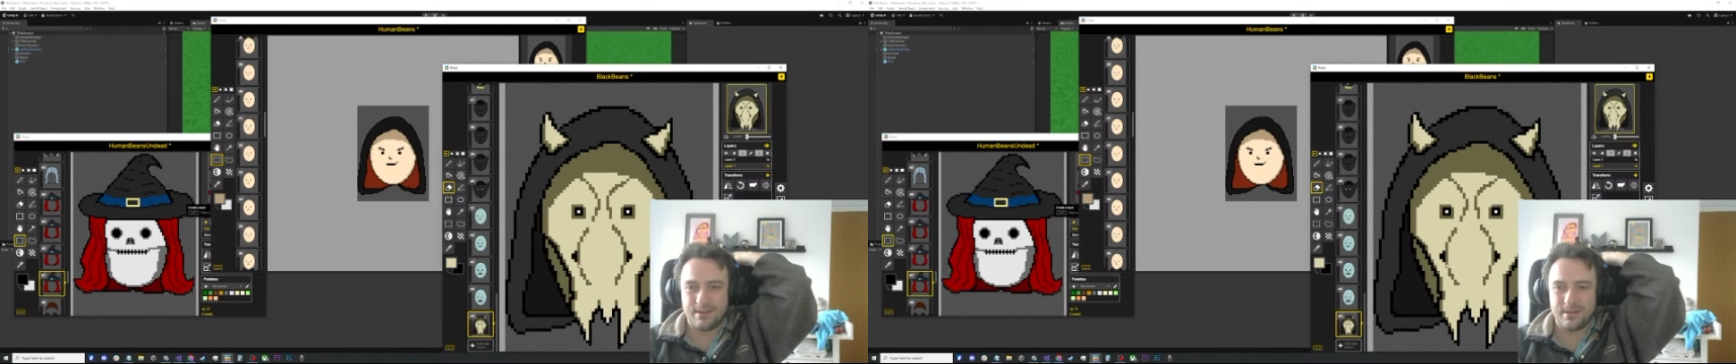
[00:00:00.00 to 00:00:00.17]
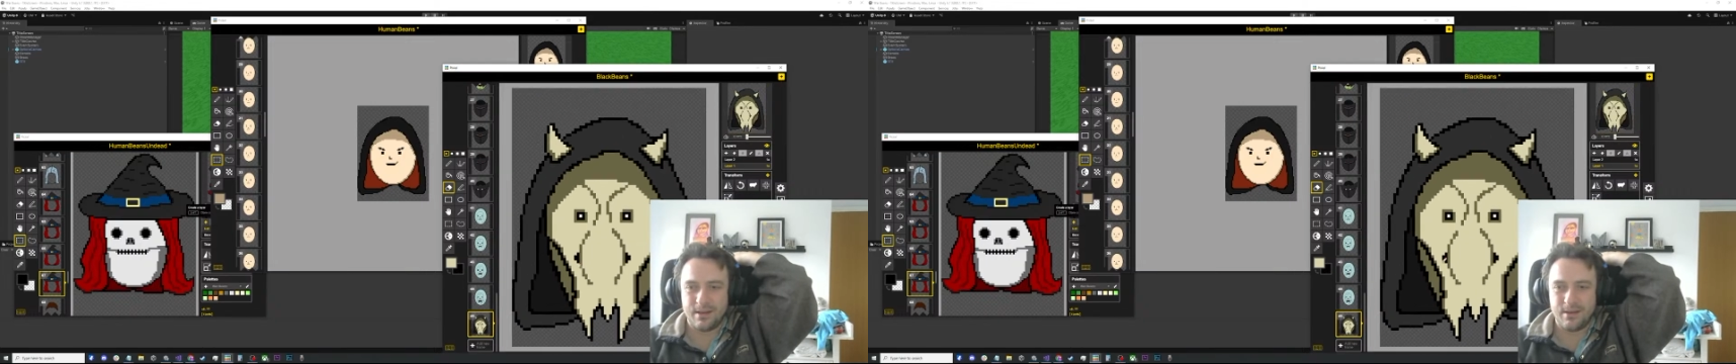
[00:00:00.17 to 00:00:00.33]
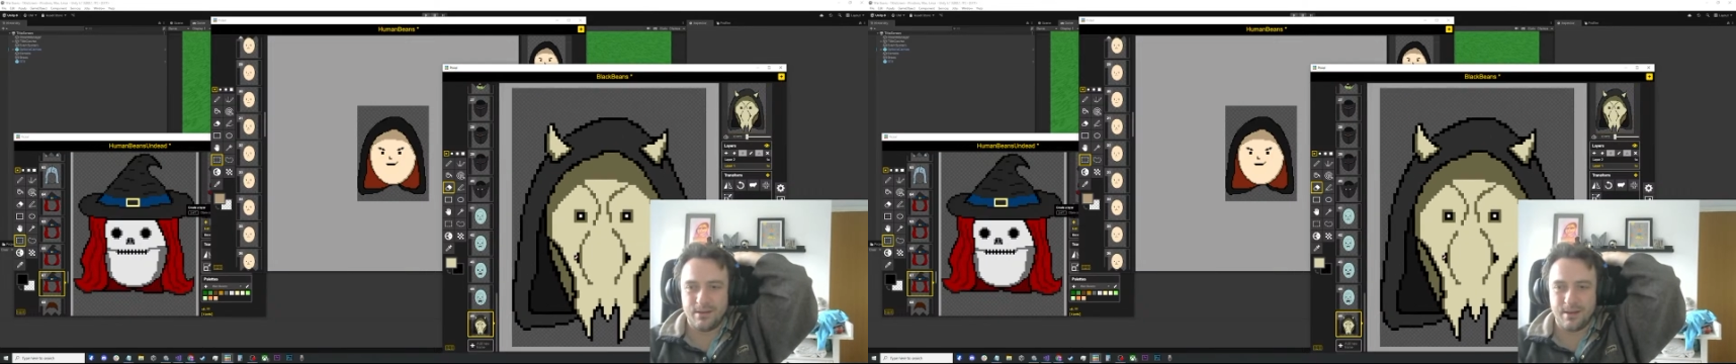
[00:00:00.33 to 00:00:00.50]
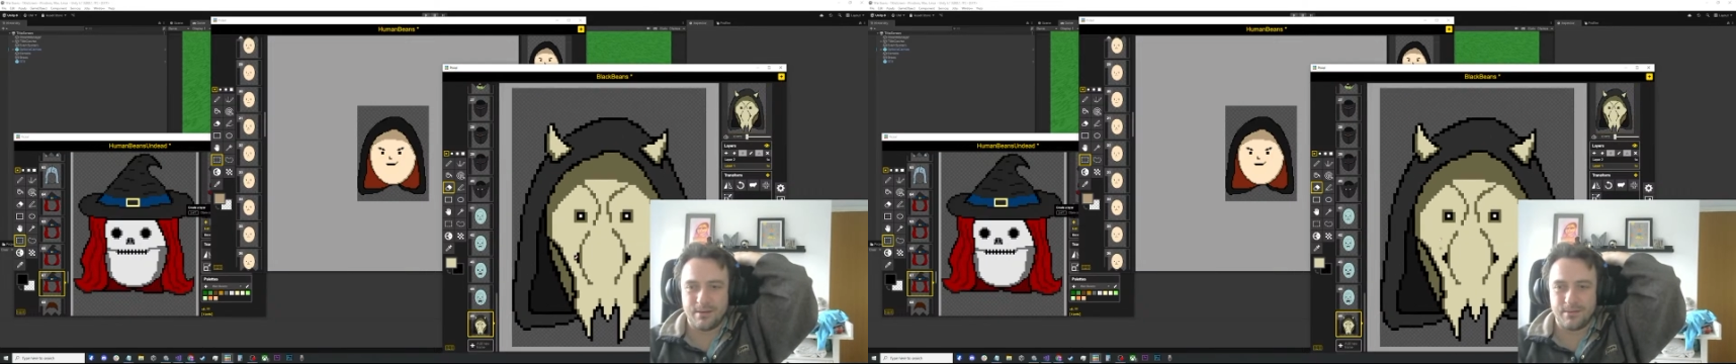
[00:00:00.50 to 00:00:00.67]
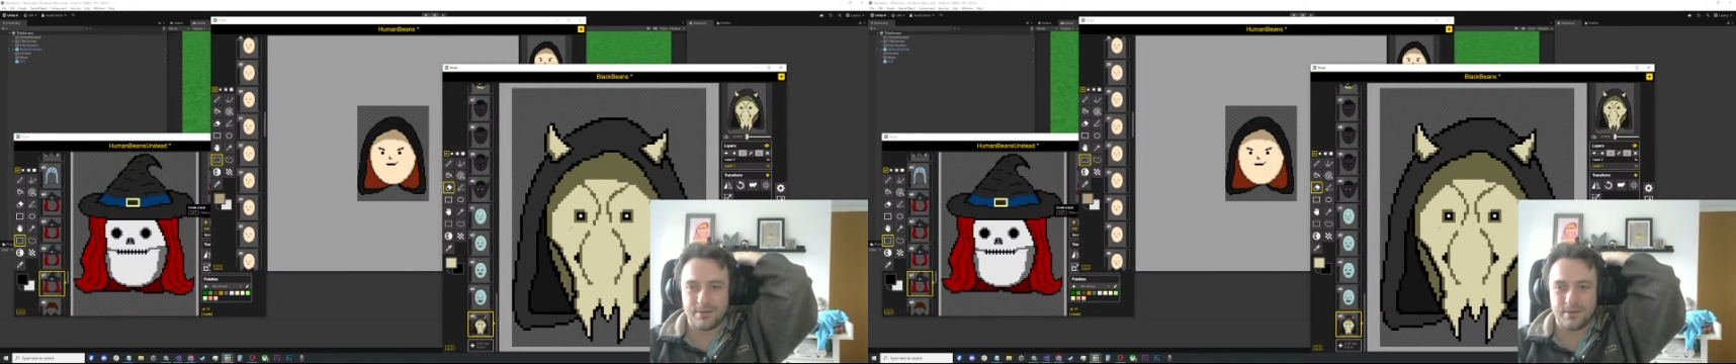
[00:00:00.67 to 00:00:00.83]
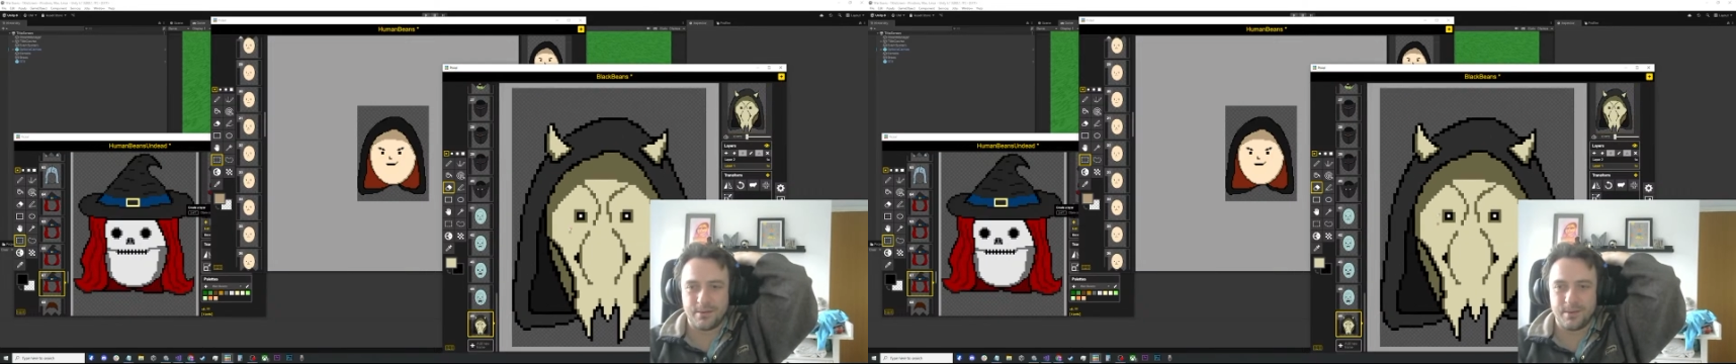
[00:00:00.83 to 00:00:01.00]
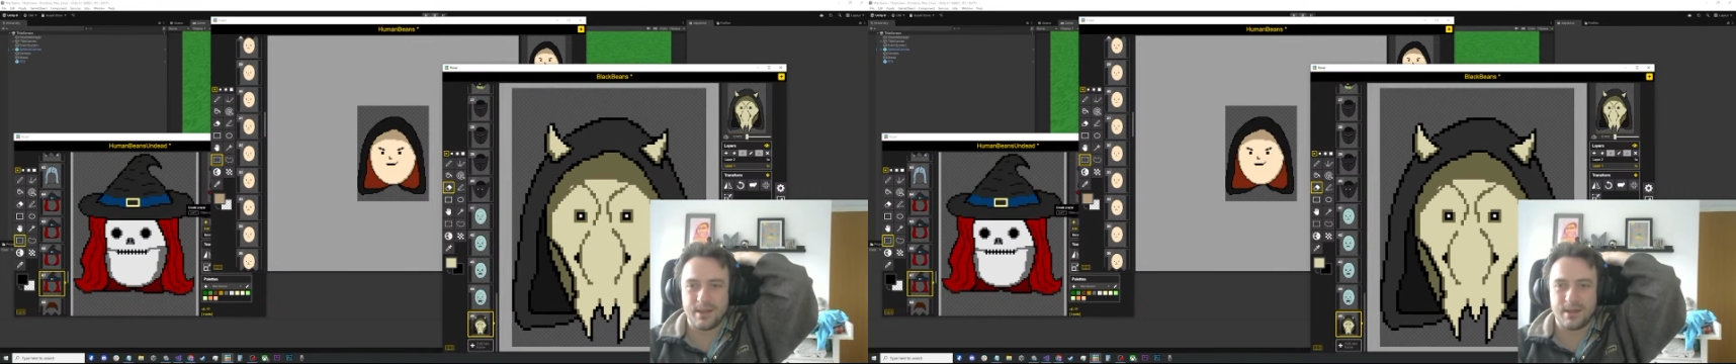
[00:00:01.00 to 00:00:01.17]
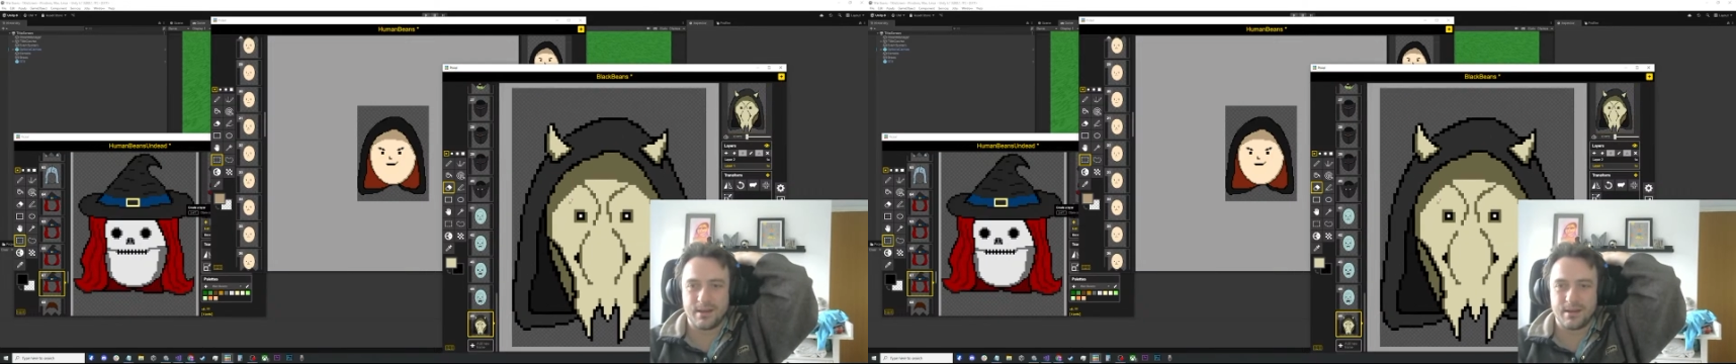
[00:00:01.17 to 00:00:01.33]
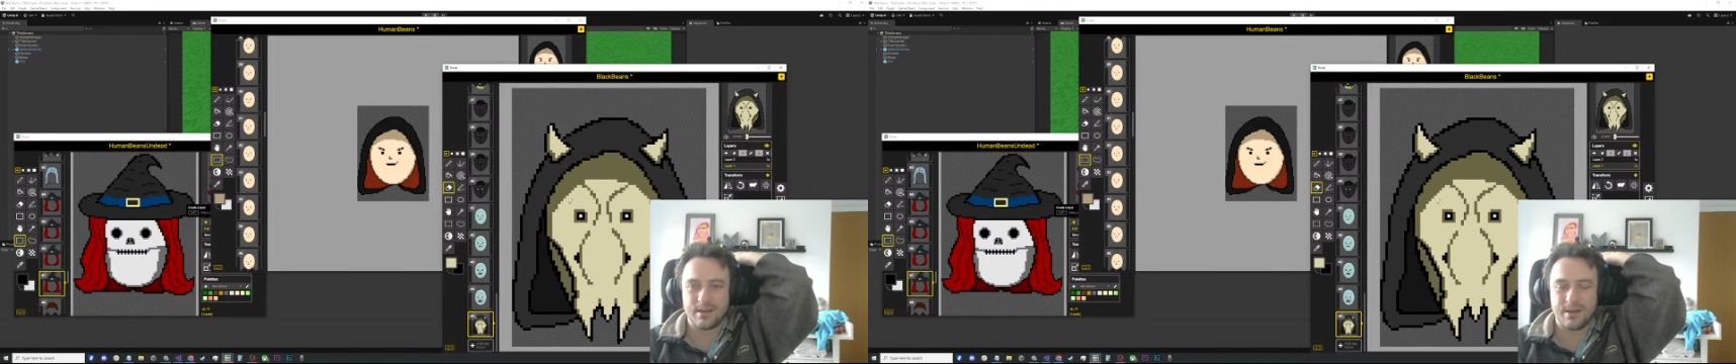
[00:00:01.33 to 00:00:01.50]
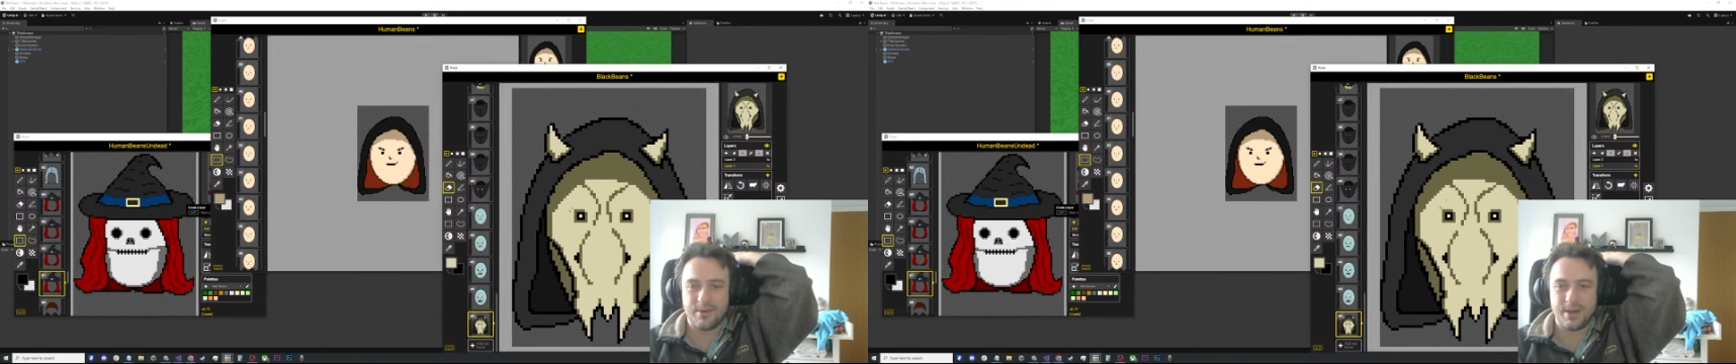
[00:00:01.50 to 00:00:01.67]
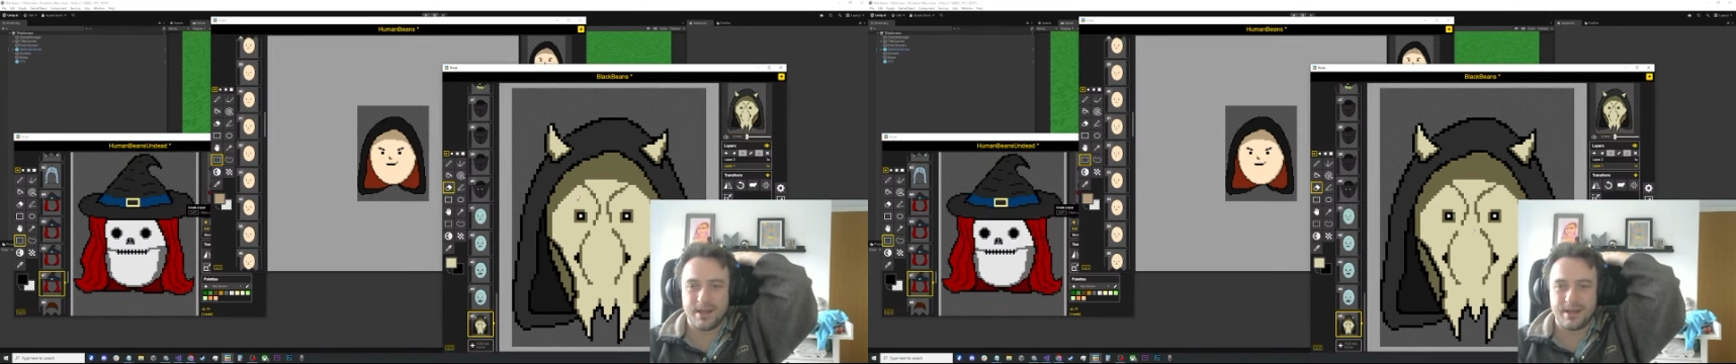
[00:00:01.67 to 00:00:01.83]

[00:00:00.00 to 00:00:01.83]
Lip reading: Are you done for the week? Have we had